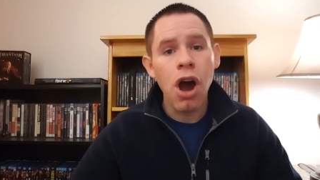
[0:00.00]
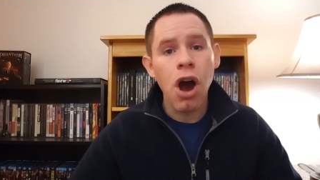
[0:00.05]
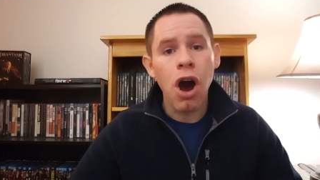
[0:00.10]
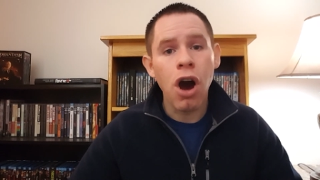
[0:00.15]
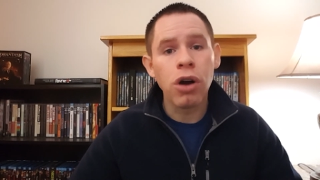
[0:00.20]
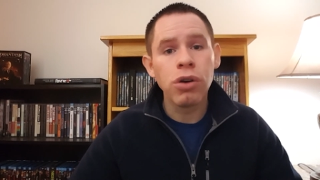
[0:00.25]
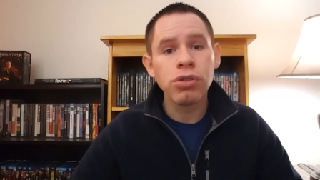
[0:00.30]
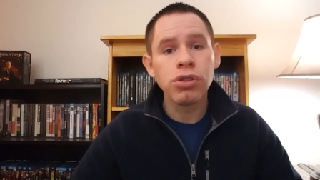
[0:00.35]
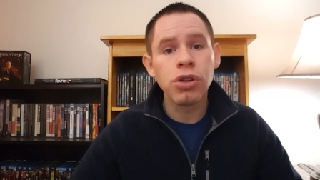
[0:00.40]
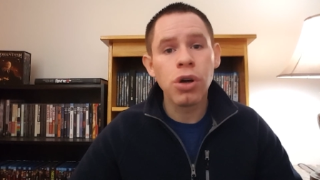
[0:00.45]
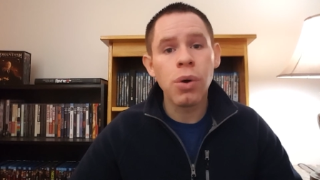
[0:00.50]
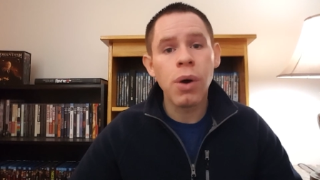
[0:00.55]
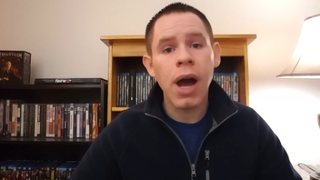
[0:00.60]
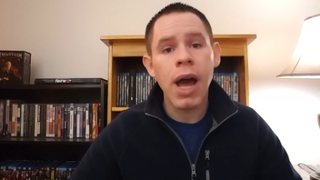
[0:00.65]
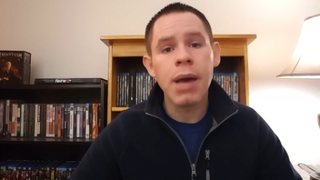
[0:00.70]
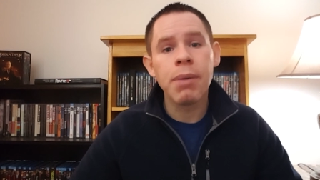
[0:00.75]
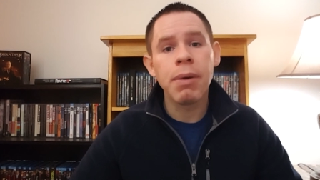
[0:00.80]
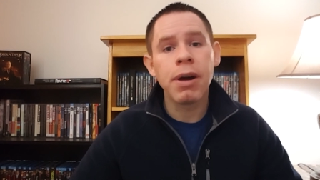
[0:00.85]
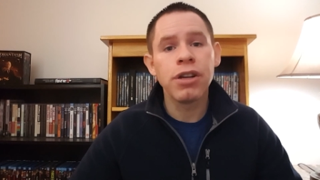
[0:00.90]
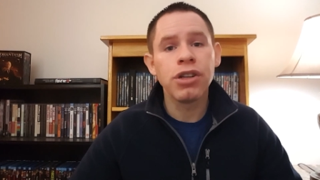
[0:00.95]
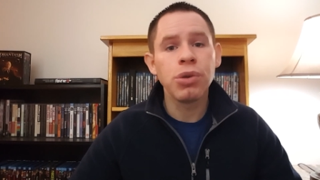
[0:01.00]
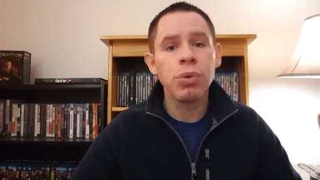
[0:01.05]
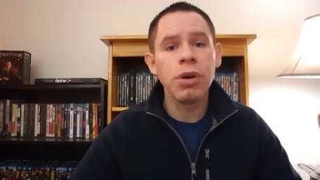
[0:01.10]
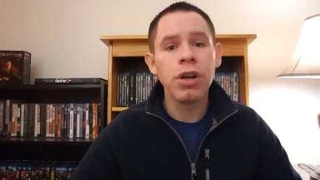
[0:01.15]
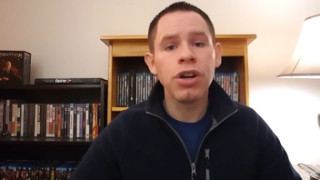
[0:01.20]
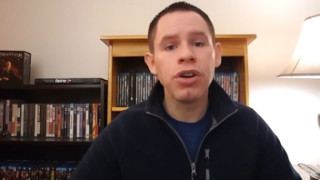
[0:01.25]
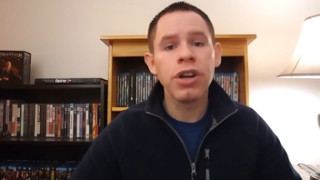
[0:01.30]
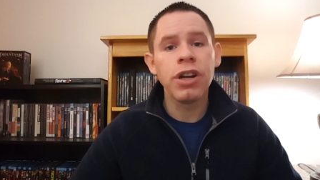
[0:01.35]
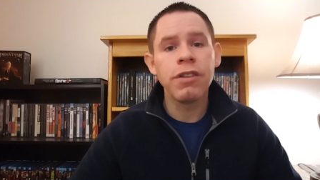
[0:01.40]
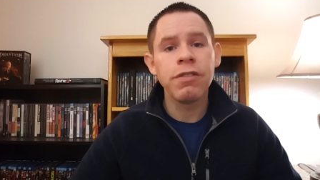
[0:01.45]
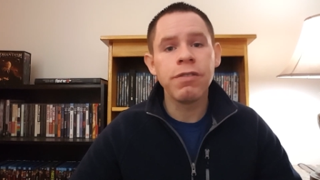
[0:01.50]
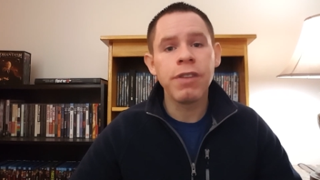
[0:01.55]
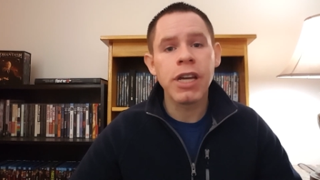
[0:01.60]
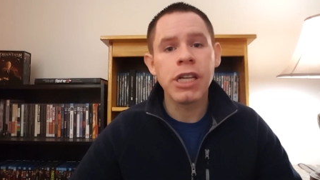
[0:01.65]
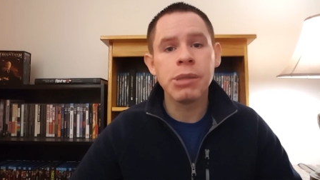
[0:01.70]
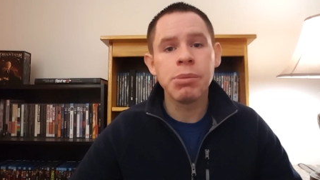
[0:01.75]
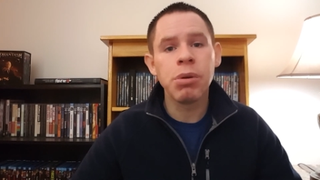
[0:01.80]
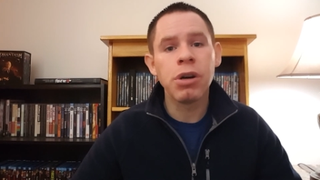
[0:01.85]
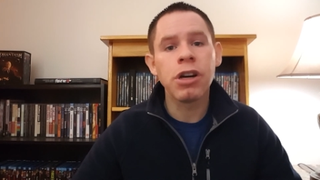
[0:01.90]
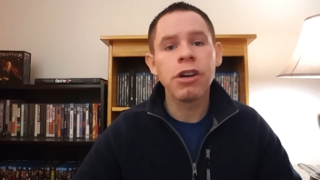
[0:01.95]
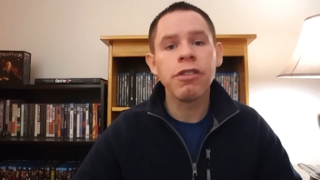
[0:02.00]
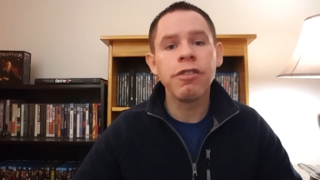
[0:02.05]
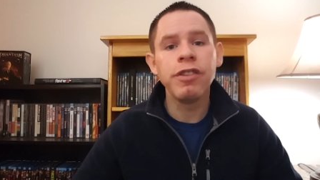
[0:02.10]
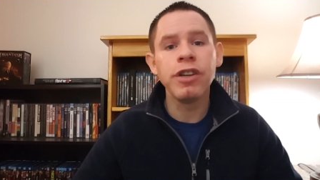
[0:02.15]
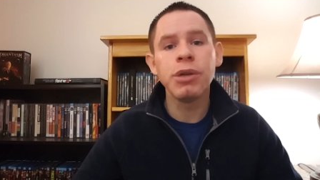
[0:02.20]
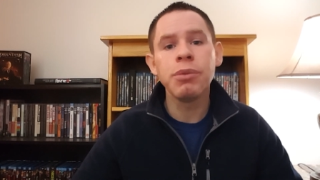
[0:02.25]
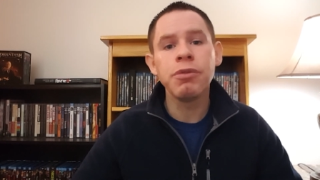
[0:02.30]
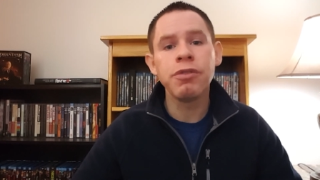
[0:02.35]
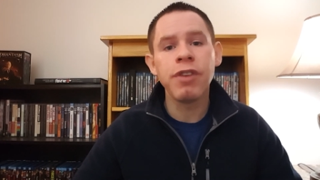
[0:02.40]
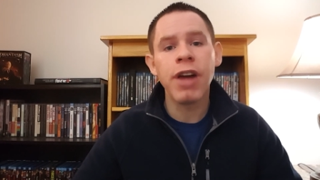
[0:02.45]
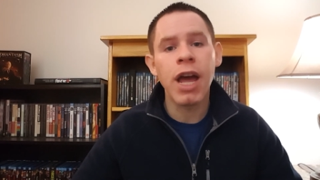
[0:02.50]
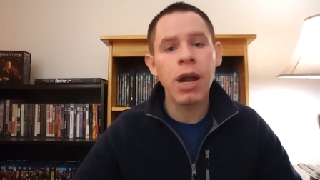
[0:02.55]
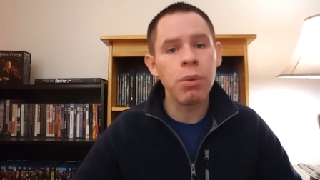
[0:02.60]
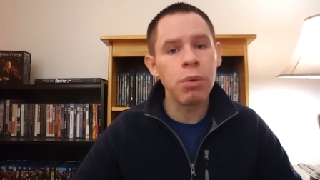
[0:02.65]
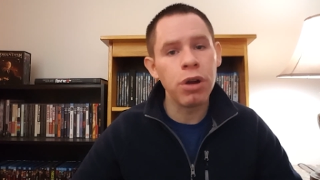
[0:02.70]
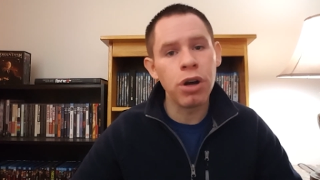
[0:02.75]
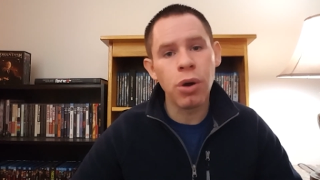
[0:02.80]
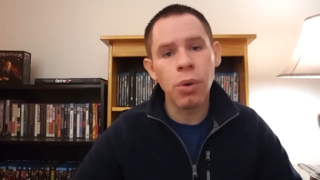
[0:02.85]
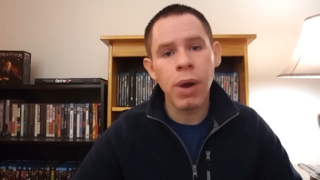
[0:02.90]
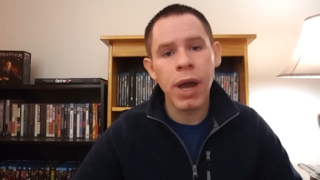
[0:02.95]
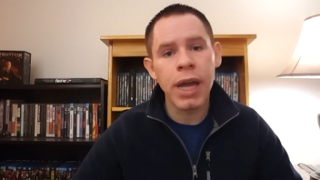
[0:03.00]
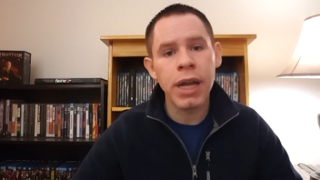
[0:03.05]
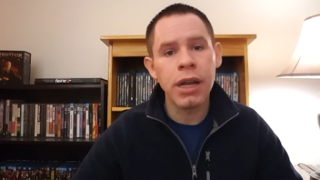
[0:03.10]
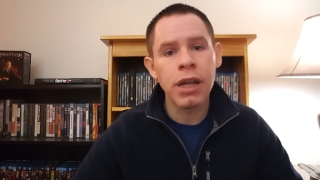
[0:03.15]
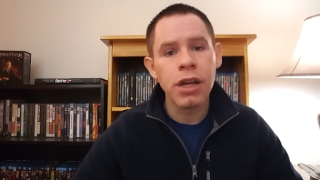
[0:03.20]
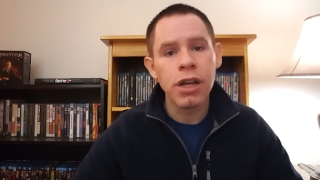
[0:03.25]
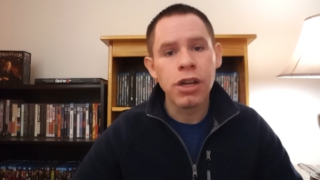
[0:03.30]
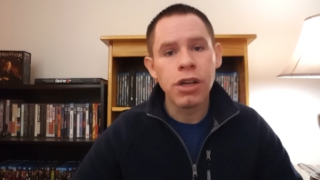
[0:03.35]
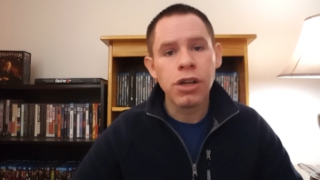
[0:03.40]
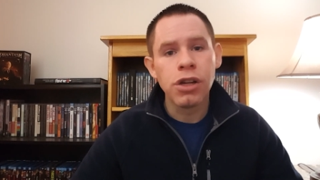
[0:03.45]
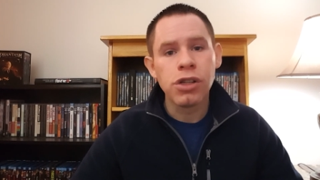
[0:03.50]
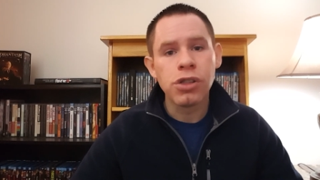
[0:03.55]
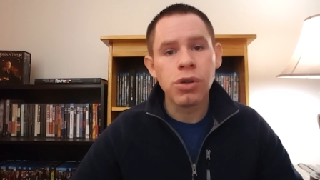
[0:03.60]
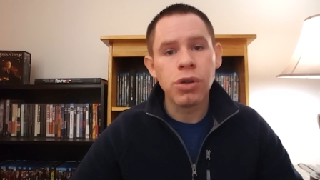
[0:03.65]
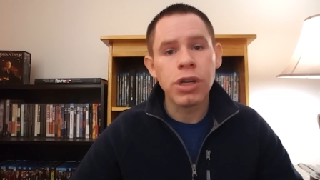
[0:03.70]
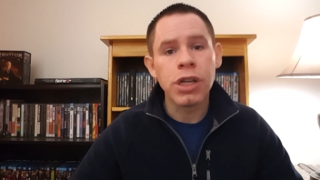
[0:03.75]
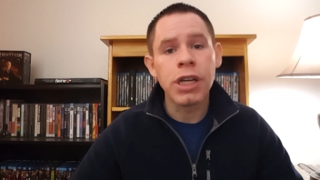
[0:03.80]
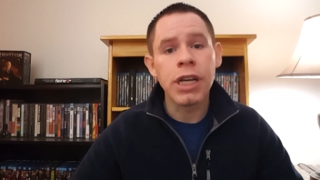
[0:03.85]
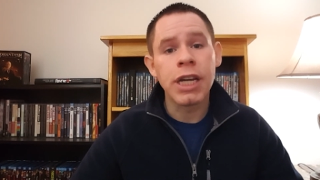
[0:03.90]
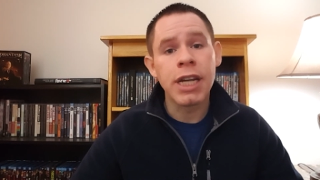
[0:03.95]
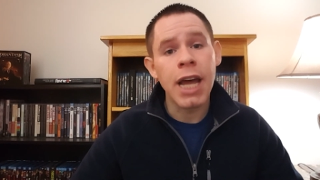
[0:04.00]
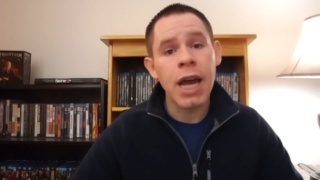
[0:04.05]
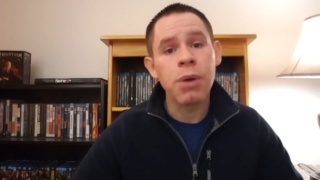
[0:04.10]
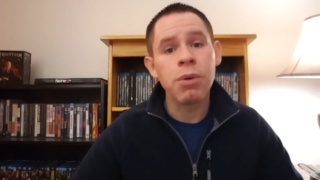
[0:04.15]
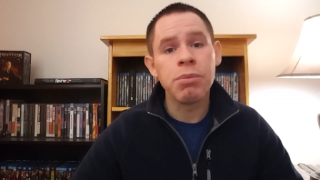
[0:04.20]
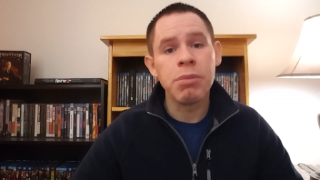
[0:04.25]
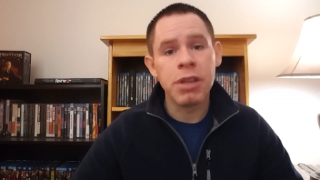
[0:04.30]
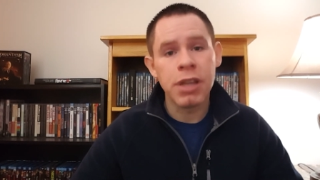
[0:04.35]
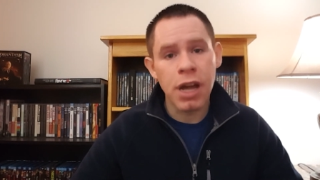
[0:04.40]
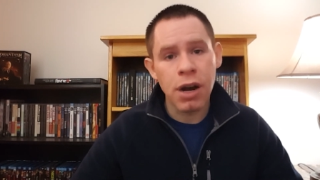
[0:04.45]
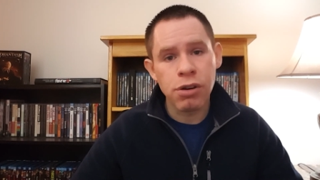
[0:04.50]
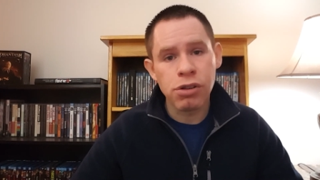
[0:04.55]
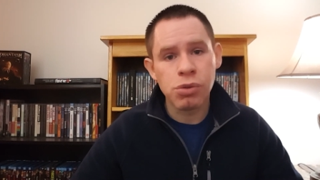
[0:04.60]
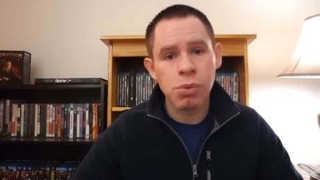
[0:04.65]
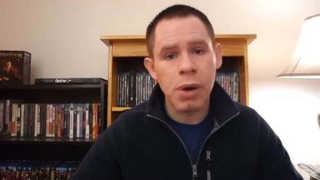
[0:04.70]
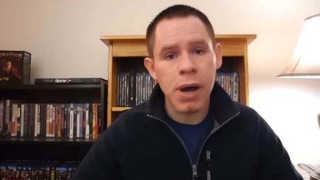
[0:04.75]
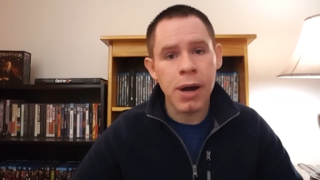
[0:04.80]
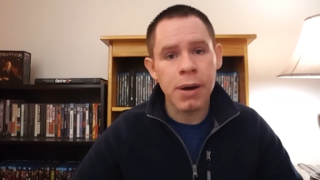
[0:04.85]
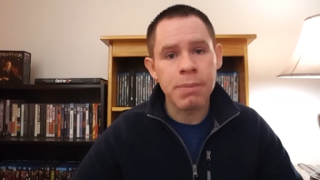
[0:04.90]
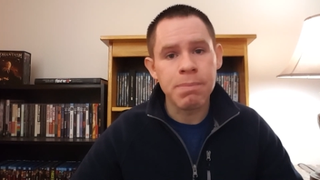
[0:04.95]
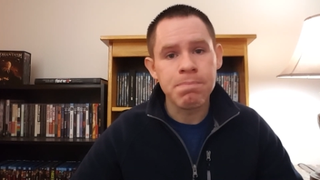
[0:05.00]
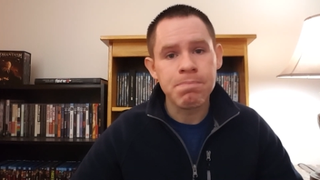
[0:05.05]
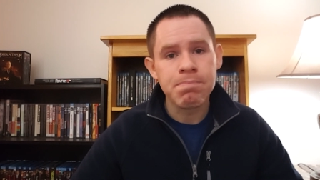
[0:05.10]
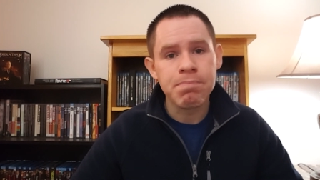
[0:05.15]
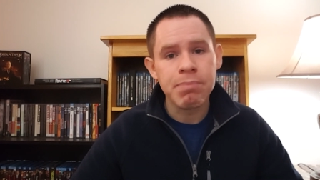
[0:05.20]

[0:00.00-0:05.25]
Also, I am on Twitter and Facebook, FilmFan108, so you can connect with me there as well.